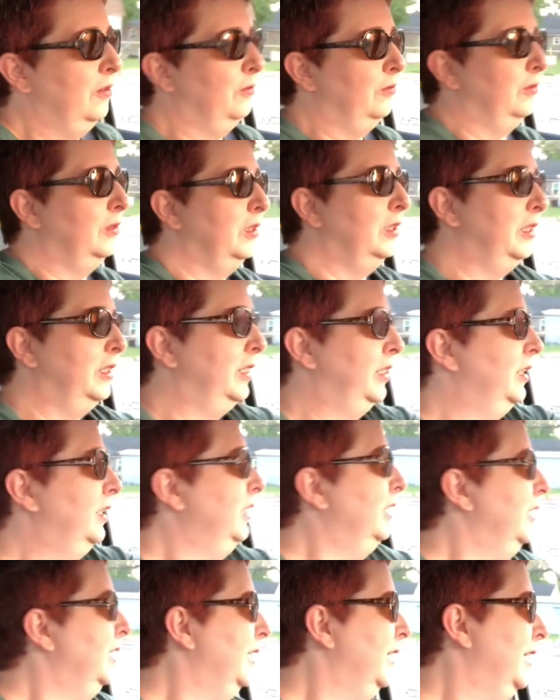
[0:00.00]

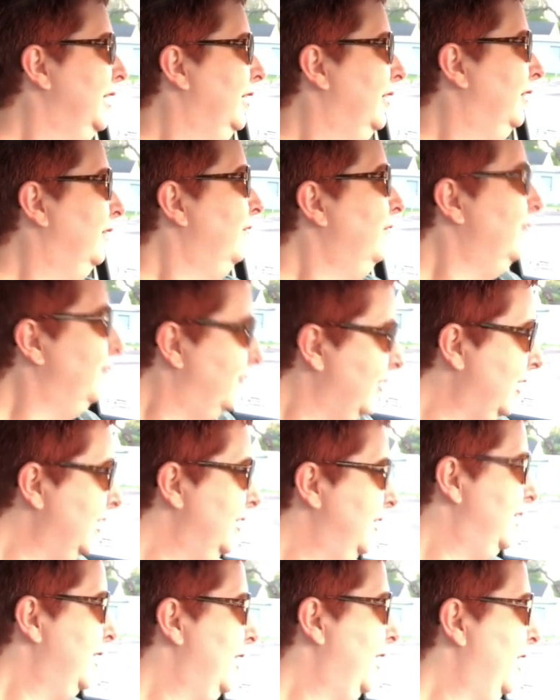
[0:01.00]
Really
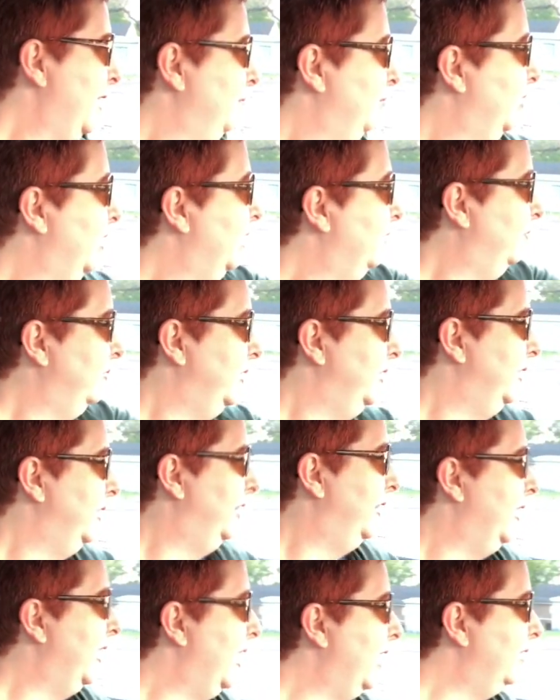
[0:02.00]
fun day. I'm glad we
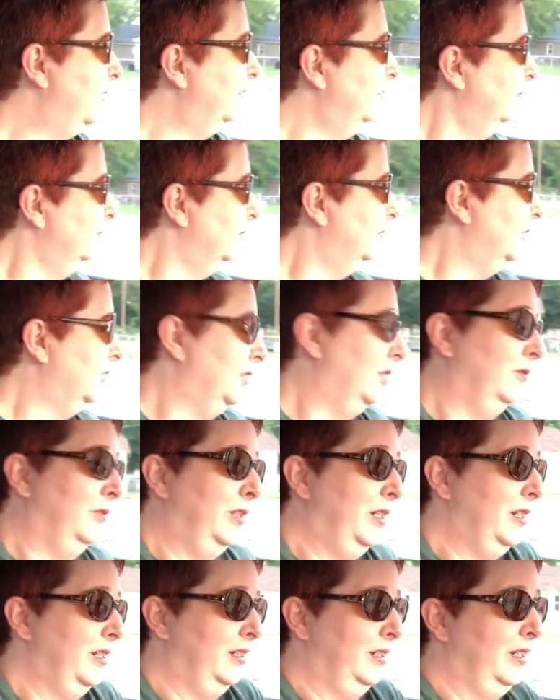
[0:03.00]
did that.
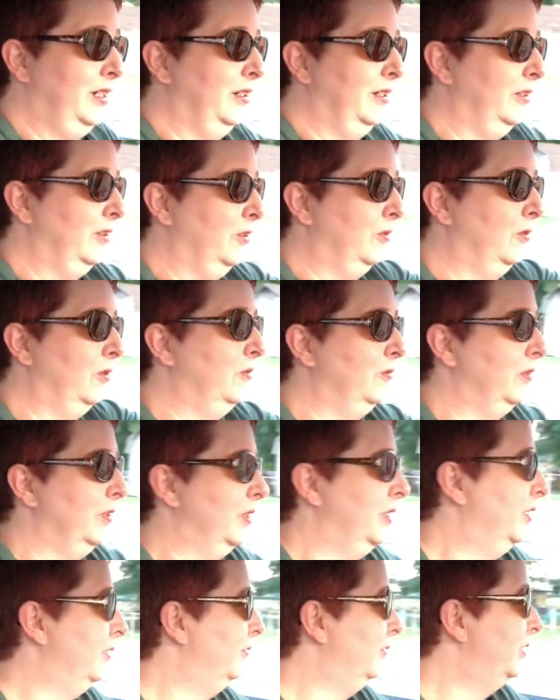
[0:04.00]
We didn't need to go over
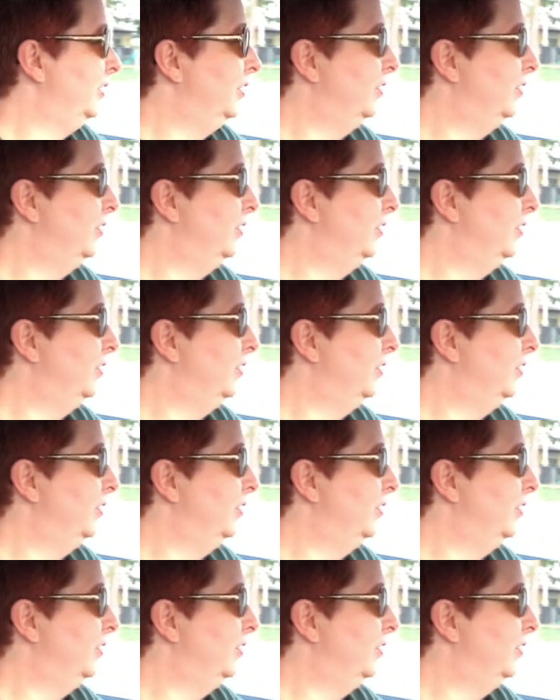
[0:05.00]
there. We